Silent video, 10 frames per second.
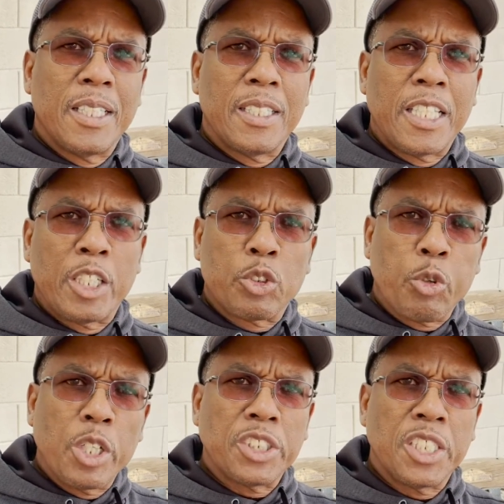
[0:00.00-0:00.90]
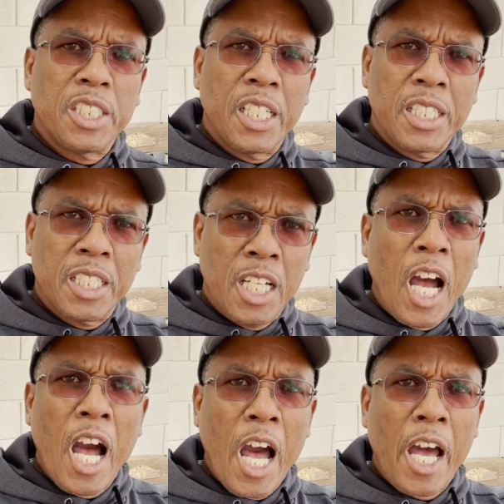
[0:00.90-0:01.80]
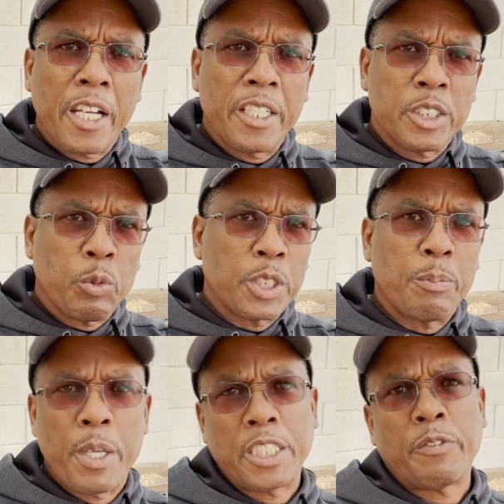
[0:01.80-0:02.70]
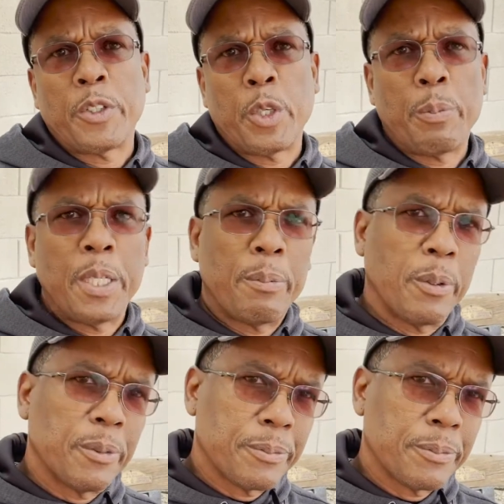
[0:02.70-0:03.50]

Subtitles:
that trusting in God is what's best for your people.